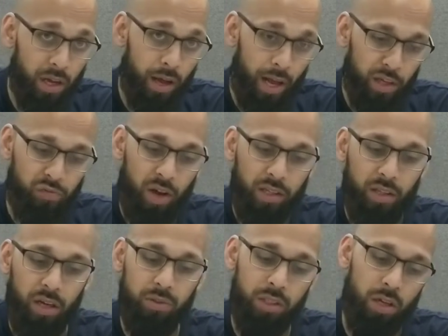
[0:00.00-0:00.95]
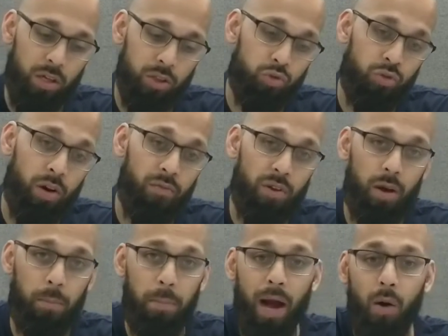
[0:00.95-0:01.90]
be her X factor. It's her strength
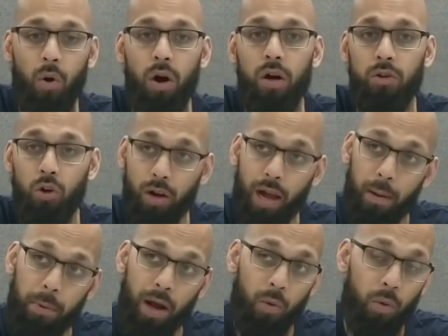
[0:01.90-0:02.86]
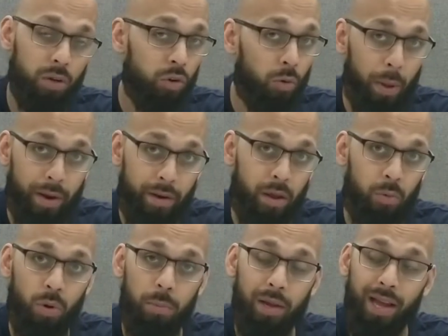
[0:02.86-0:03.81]
and her power, her knockout power. Not
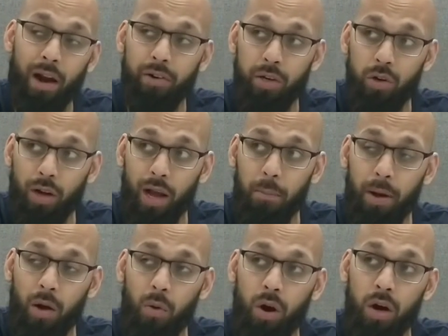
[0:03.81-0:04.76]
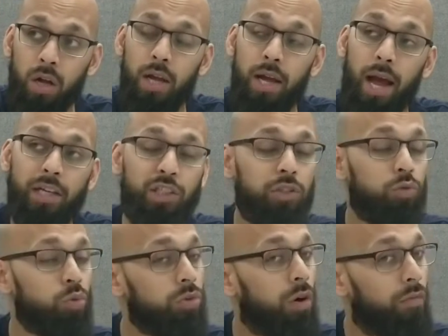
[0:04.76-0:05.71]
many women carry knockout power, and
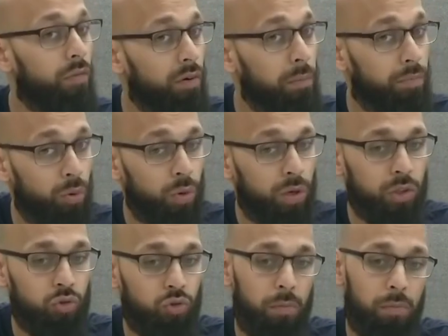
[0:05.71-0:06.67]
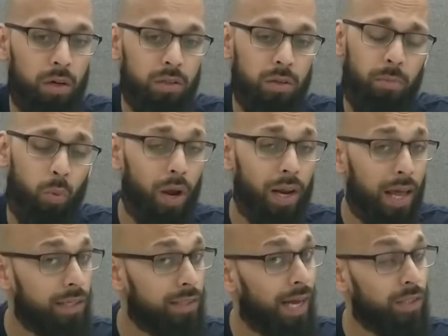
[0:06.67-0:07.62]
she's also a very brutally strong person. But
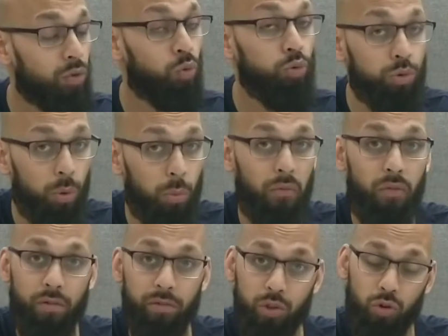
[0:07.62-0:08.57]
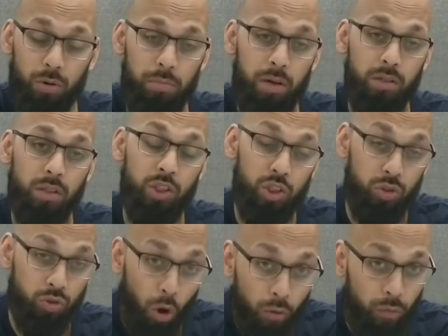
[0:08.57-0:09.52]
Weili Zhang's also a very strong person.
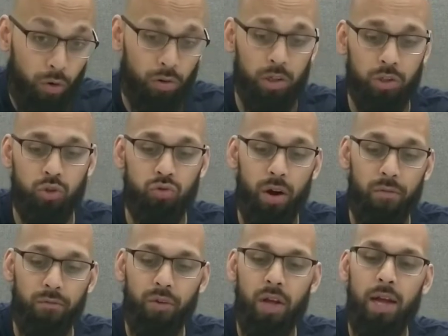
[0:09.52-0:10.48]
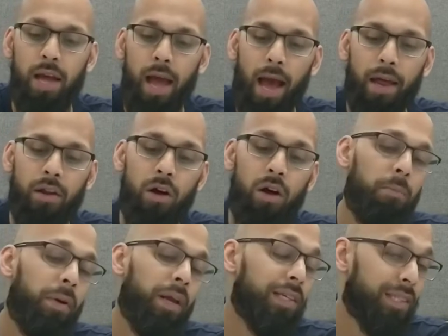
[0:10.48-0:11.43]
She's known for her strength, and
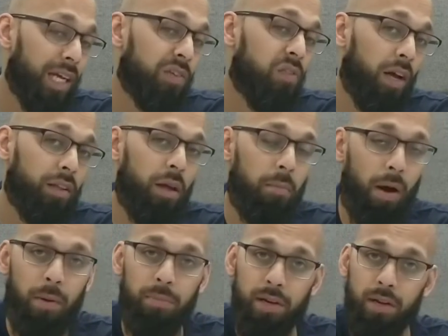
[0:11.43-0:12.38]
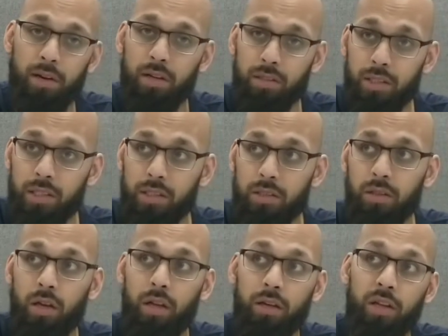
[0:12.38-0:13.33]
her biggest X factor, in my opinion, is this
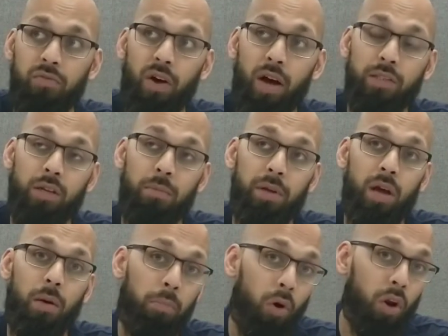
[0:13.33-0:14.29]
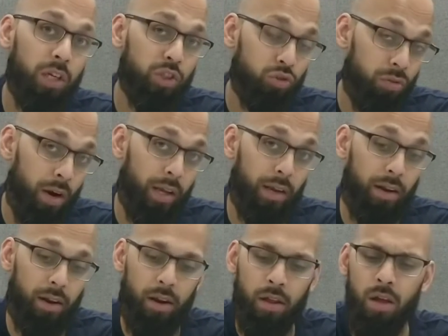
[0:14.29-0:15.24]
in this fight, it's going to be her polished
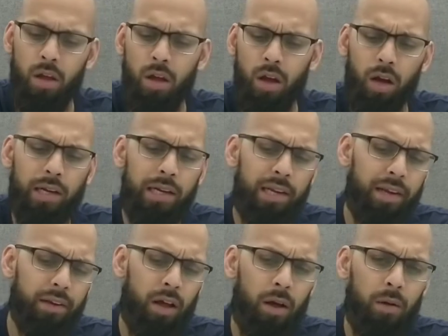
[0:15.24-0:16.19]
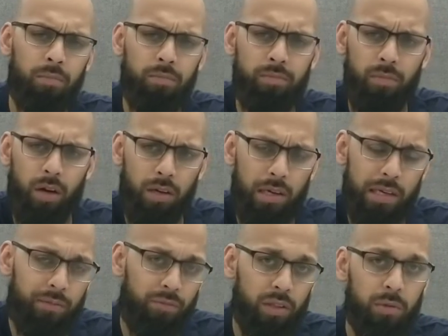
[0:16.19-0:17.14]
striking and her clean
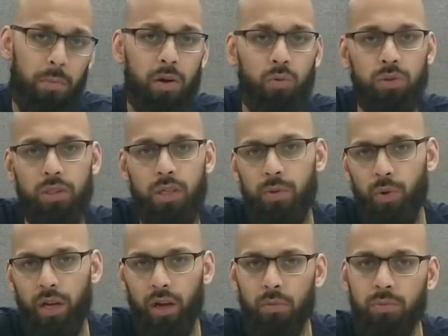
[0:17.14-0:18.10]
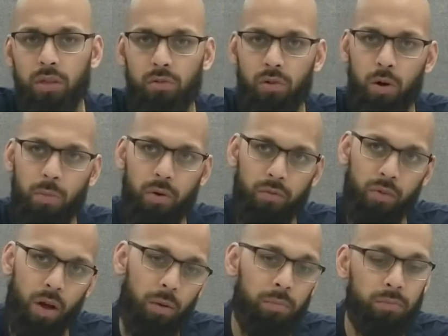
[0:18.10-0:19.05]
fundamentals in when it comes to the realm of
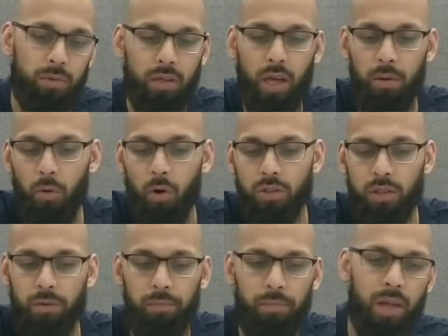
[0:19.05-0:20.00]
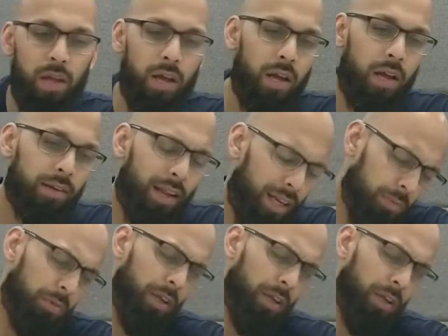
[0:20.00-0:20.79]
kickboxing. Now